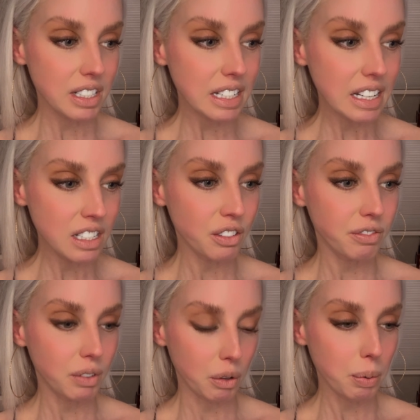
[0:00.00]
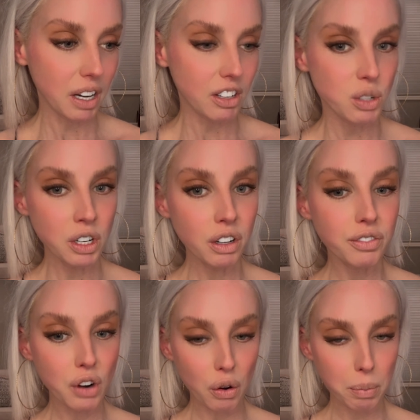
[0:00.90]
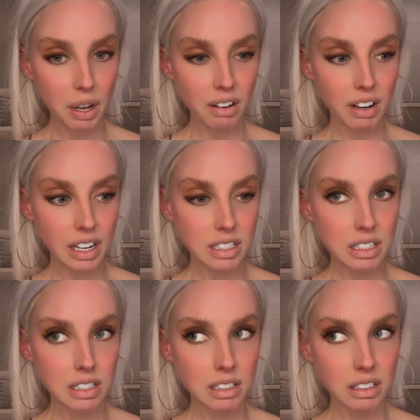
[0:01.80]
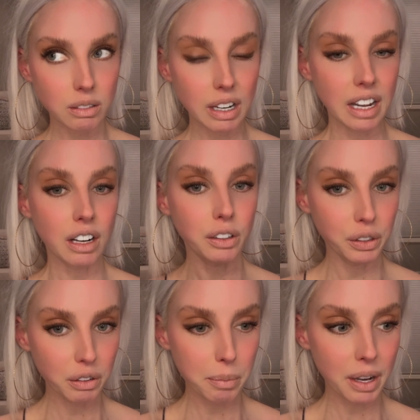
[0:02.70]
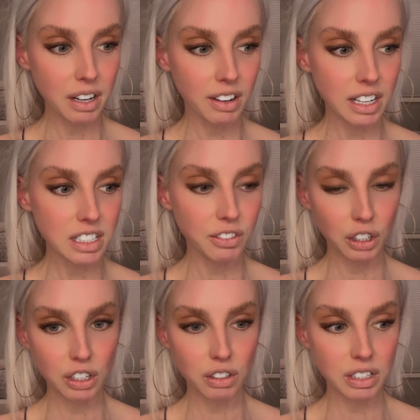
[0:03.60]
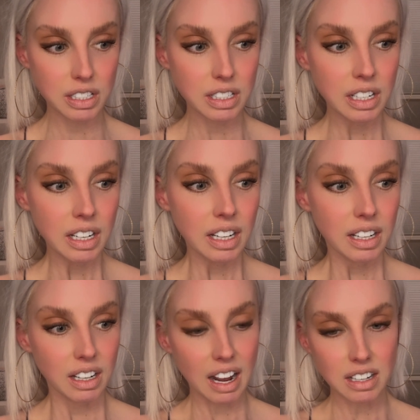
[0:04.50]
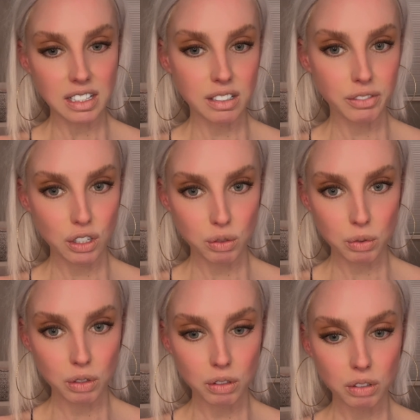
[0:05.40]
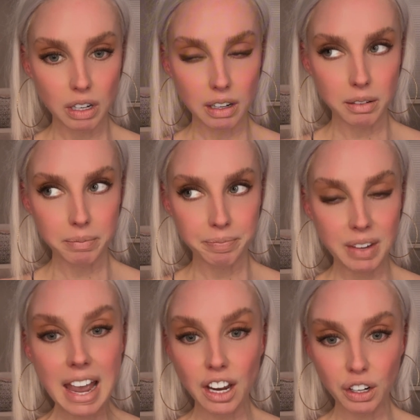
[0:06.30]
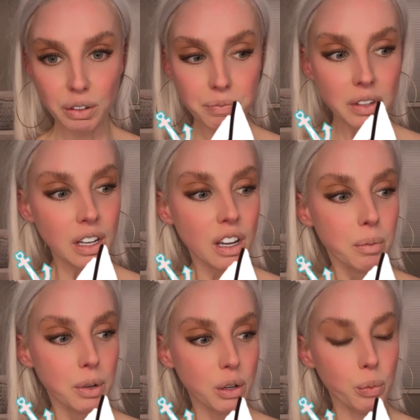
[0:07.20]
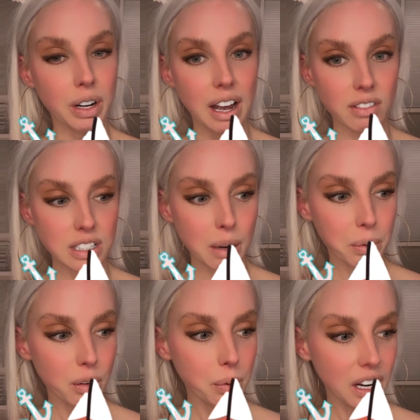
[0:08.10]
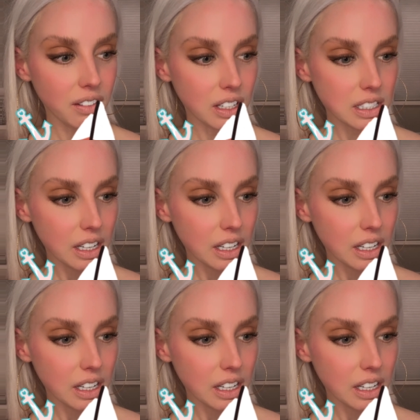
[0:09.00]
It is a reply device. You want to do a faux reply device and include a reply device if you're going to do this. It acts as a visual anchor, but you would want to have a separate reply device.